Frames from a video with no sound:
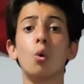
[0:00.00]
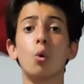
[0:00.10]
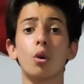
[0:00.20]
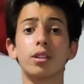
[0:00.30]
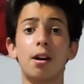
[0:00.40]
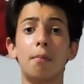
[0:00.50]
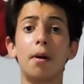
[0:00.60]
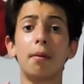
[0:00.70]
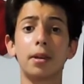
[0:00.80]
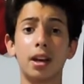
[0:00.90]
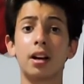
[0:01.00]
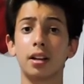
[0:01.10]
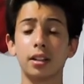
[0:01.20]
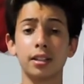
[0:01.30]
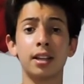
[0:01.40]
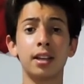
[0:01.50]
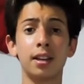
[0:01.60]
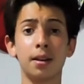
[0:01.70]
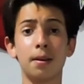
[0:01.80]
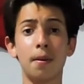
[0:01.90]
who is Aubameyang,
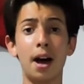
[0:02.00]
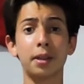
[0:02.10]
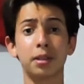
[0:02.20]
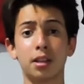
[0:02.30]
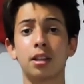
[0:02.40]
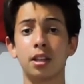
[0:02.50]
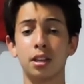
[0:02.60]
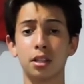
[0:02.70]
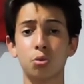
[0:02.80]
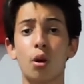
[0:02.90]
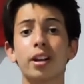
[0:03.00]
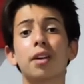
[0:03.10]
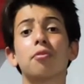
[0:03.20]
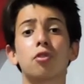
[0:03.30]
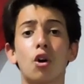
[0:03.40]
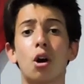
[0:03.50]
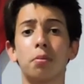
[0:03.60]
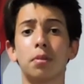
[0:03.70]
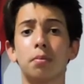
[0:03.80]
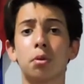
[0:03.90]
the uh, the striker
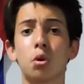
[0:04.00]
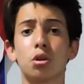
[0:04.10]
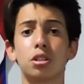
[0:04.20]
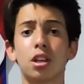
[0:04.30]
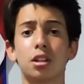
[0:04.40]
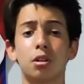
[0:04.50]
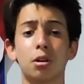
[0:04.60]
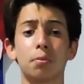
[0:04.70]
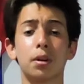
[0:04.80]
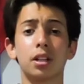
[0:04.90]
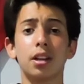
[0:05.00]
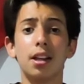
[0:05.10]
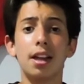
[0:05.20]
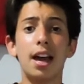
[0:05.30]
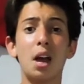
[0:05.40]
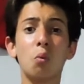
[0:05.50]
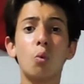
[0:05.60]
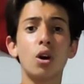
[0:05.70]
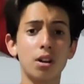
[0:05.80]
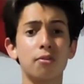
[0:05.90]
from Borussia Dortmund and
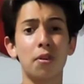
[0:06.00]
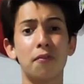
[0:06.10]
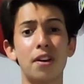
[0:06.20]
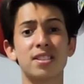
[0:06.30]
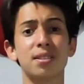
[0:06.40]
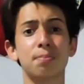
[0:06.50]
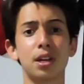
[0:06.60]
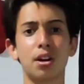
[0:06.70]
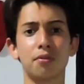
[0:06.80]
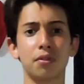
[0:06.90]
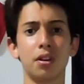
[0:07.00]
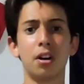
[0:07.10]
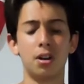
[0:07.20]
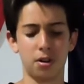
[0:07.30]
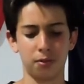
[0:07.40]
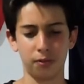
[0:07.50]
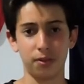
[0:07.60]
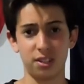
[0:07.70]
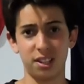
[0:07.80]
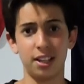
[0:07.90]
one of the fastest players of earth.
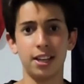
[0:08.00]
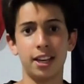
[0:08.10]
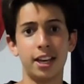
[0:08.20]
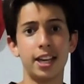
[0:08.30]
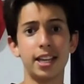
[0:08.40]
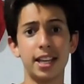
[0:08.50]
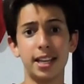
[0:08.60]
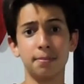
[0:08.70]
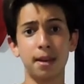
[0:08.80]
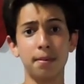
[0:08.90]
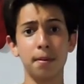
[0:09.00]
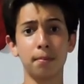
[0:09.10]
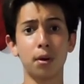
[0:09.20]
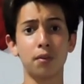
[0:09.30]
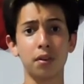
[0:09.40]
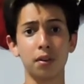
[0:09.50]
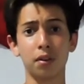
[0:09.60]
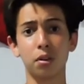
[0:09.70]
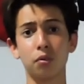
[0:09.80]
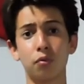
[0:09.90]
He is maybe
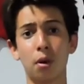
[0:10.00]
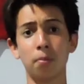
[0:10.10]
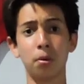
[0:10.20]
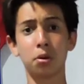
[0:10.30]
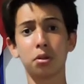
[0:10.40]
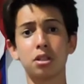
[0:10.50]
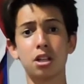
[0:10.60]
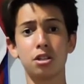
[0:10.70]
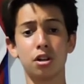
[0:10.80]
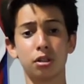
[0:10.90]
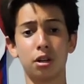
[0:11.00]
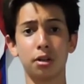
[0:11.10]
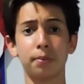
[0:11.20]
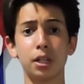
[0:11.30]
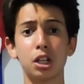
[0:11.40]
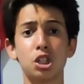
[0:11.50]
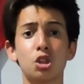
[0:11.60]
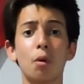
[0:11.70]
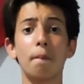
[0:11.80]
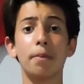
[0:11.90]
moving from Borussia Dortmund
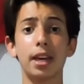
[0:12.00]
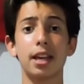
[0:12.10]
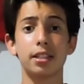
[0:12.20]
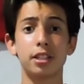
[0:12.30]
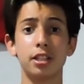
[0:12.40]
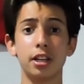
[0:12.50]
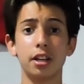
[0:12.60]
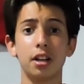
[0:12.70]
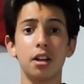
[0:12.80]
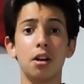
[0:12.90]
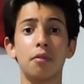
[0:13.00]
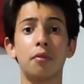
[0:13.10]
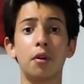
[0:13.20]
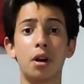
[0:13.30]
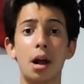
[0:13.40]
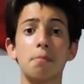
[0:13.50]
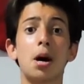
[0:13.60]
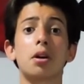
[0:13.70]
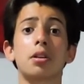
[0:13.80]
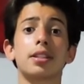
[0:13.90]
to PSG for
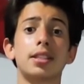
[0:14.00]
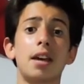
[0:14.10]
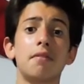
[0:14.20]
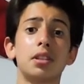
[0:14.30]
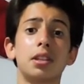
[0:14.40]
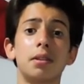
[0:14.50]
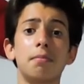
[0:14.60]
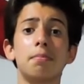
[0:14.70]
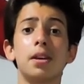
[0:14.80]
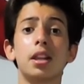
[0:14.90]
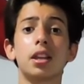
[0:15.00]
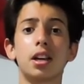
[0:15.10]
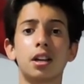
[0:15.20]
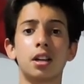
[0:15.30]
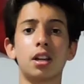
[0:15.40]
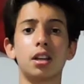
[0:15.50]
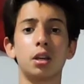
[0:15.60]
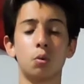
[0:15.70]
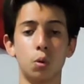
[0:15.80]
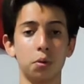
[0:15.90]
about 70 million
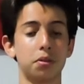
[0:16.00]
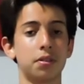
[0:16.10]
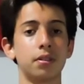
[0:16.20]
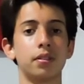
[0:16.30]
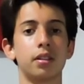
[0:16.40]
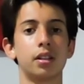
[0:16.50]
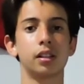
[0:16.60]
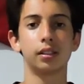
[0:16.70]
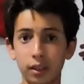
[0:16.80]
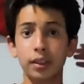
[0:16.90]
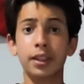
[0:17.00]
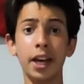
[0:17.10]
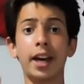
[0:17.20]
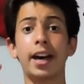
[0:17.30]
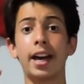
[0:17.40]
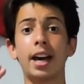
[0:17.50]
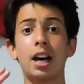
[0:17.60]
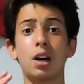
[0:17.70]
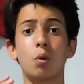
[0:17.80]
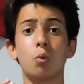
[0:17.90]
euros. De
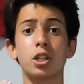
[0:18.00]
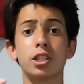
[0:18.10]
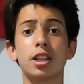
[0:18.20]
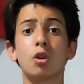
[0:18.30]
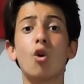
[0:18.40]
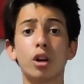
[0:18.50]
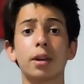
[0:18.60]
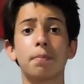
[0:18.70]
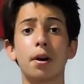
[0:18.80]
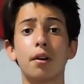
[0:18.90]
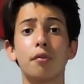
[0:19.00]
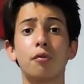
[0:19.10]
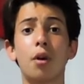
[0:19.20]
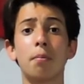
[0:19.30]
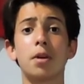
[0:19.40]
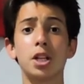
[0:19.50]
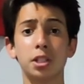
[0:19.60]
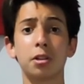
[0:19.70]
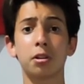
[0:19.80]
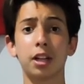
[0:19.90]
Gea, which is the goalkeeper from
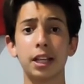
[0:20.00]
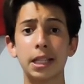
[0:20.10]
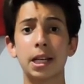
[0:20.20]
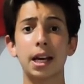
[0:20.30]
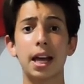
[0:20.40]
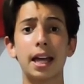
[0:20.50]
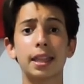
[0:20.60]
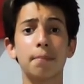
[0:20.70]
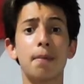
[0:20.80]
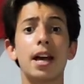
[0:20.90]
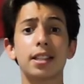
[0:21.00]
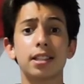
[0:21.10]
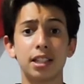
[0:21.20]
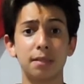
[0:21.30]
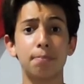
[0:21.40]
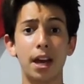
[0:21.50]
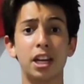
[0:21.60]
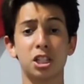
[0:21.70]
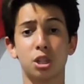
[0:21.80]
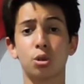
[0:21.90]
Manchester United and the best
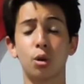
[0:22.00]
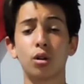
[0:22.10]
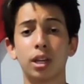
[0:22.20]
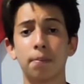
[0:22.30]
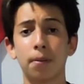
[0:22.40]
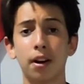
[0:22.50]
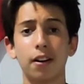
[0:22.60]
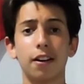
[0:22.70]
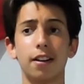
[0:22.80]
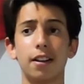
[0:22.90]
Spanish goalkeeper,